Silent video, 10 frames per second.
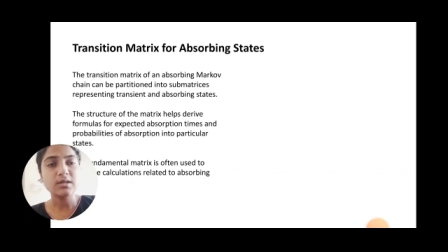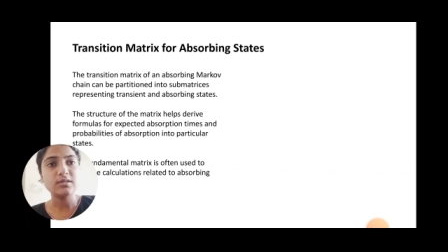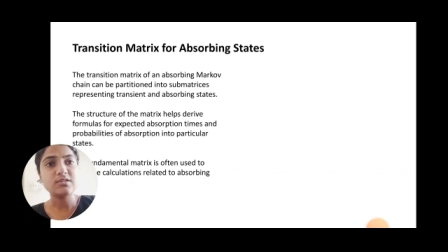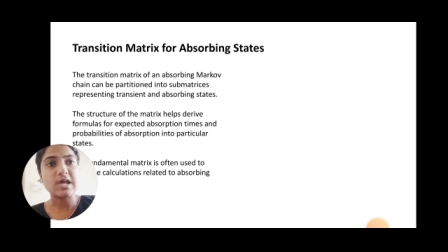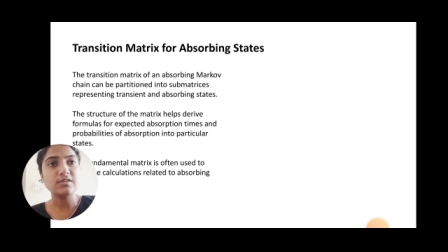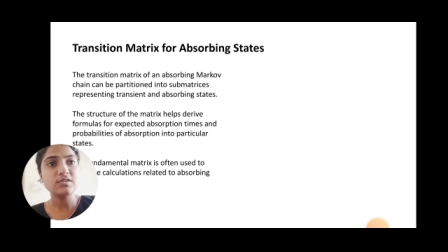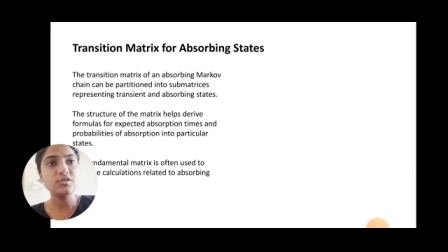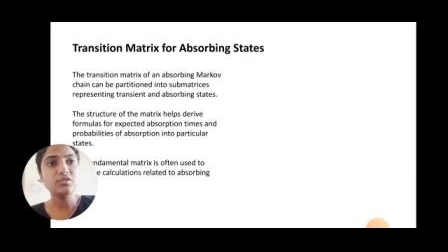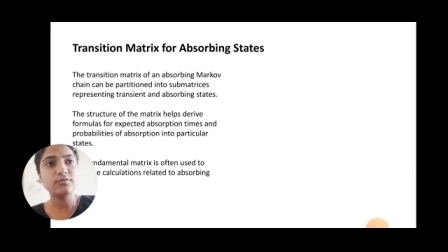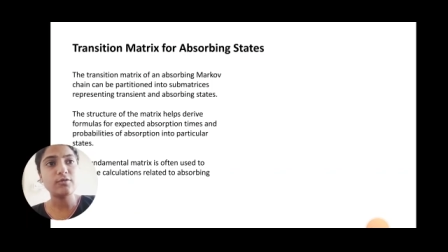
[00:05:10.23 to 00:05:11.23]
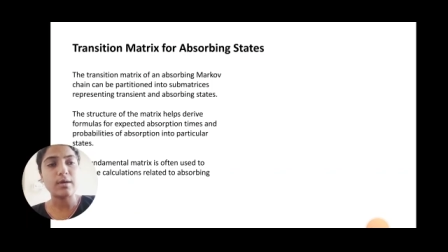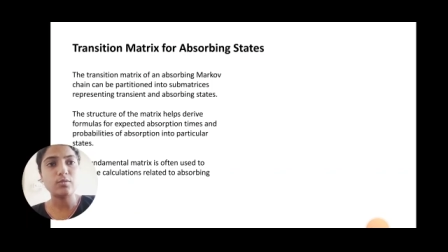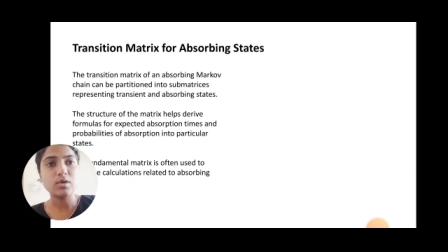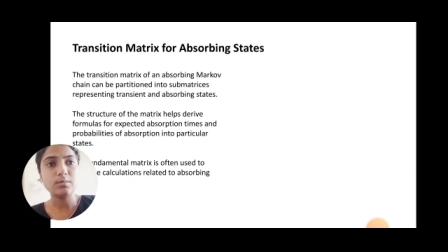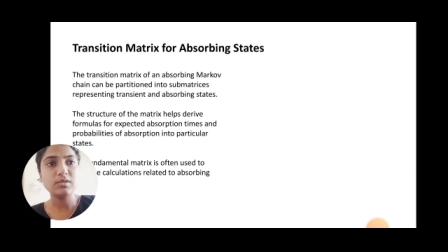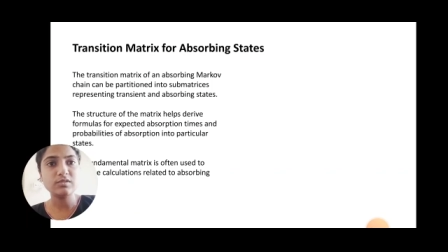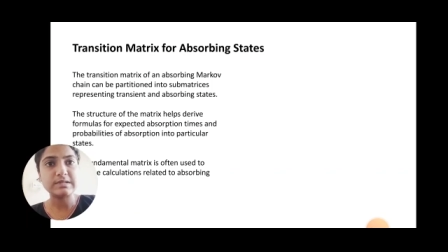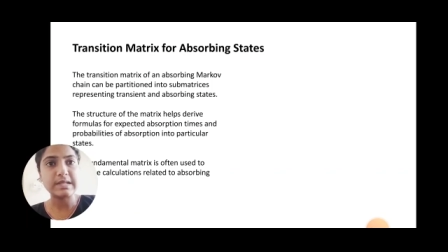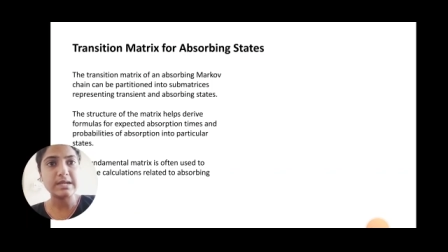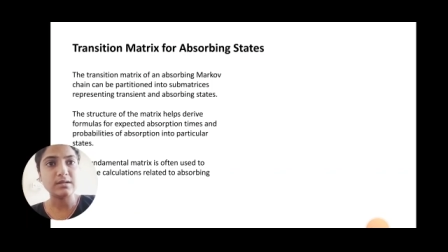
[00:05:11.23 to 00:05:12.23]
The transition for absorbing
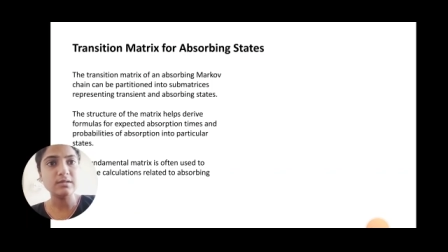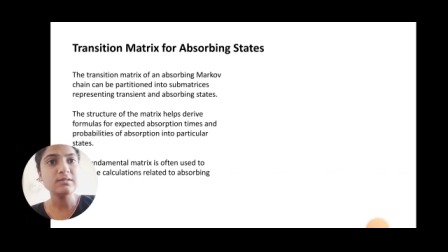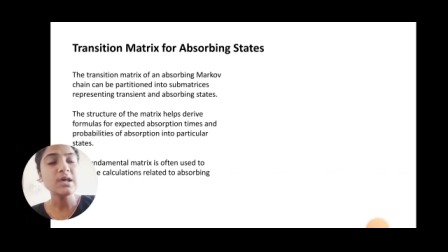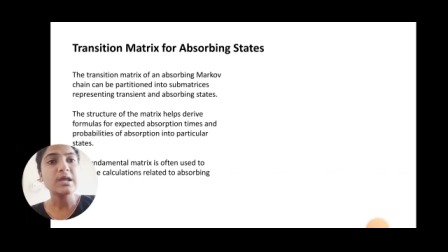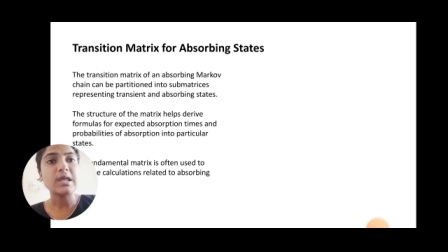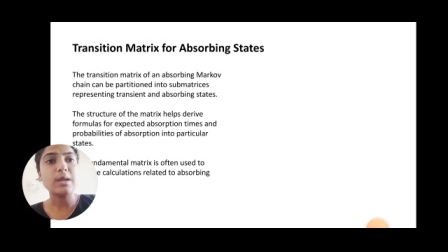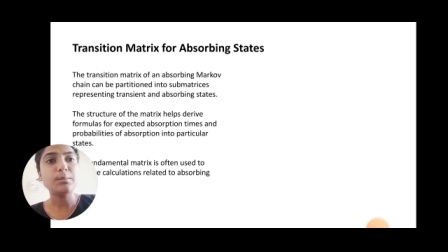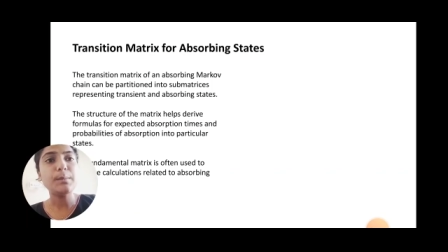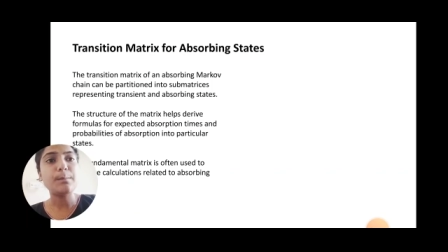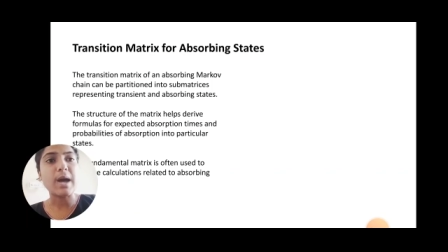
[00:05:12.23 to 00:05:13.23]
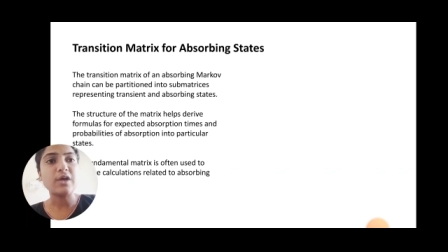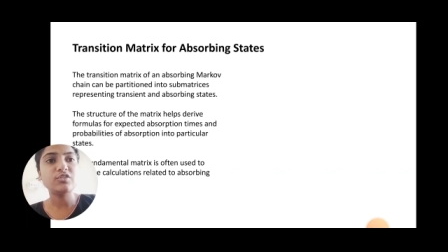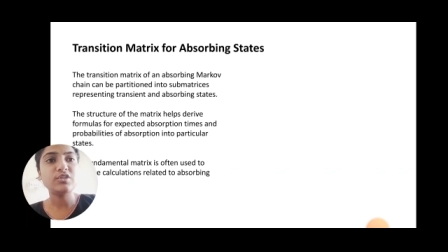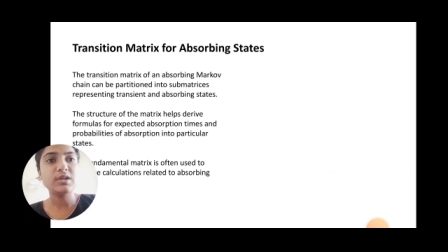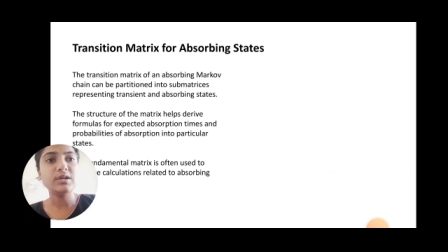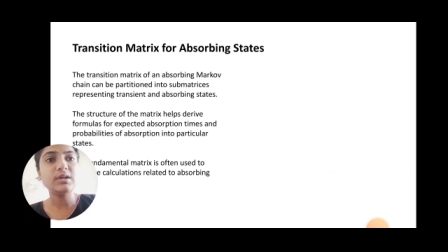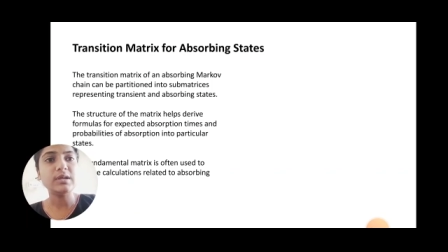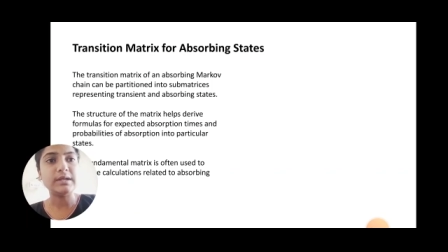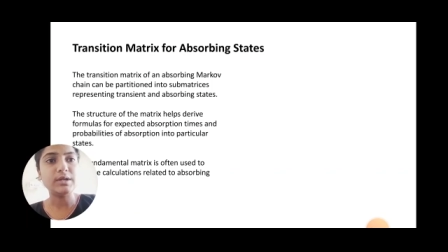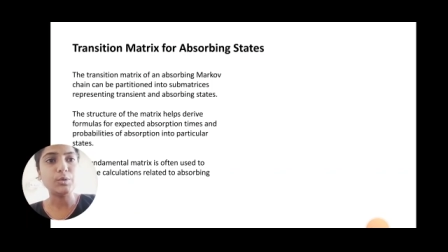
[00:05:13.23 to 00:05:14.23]
state is can be partitioned
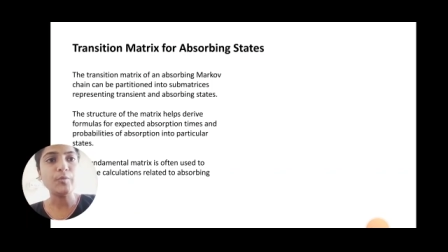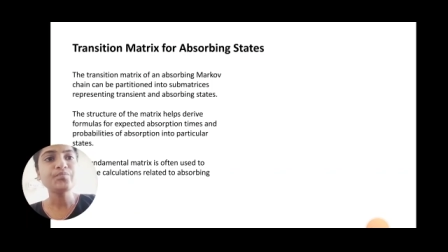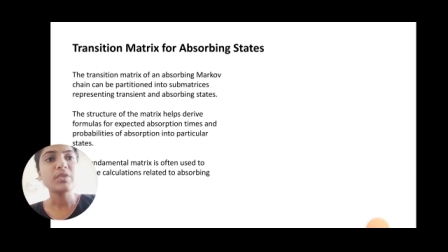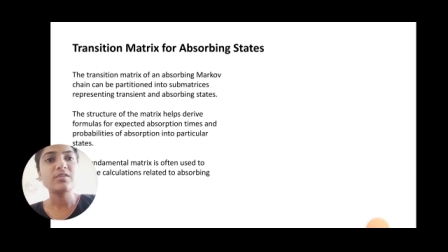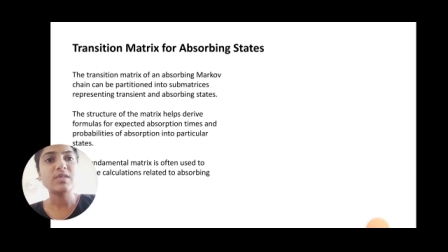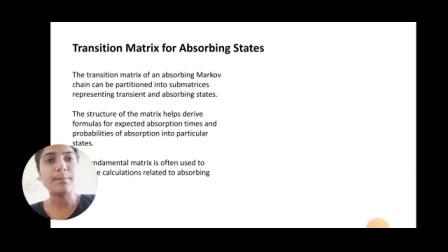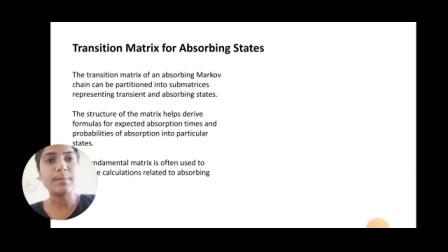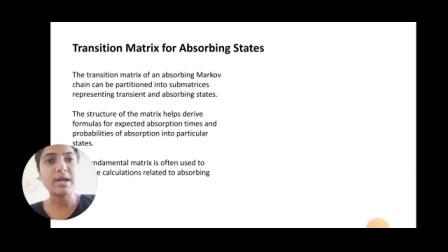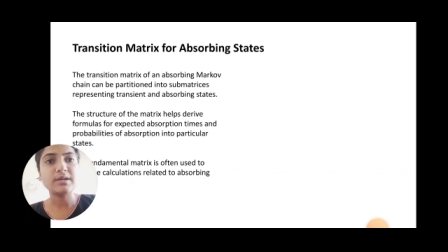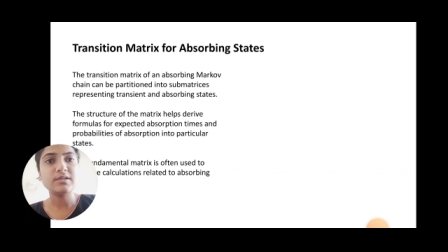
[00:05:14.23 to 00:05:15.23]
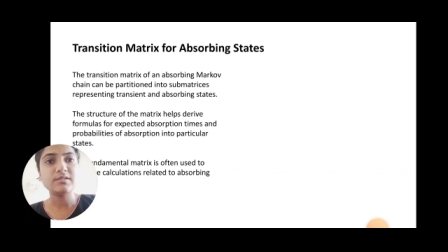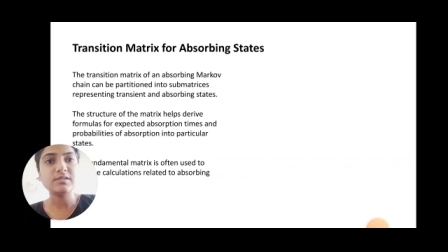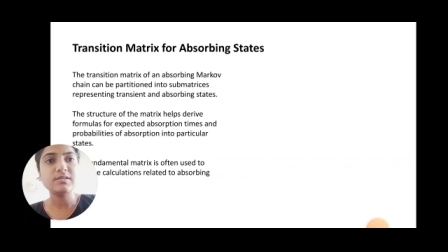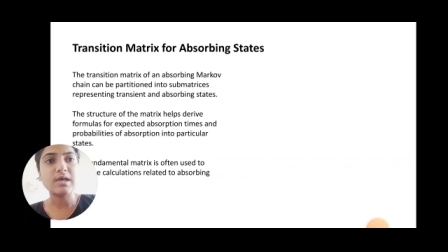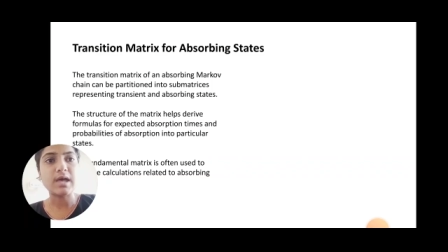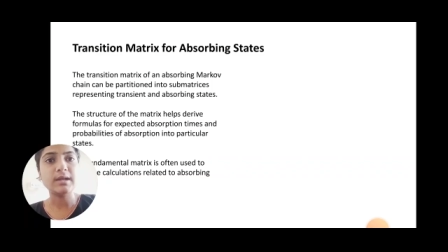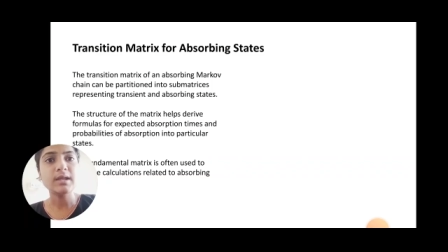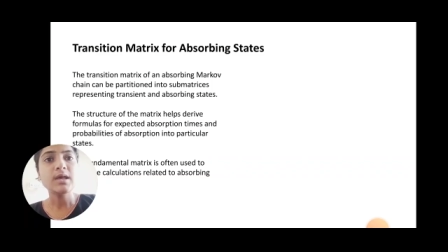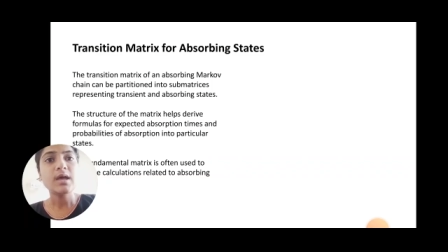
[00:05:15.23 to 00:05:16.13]
into subpractices and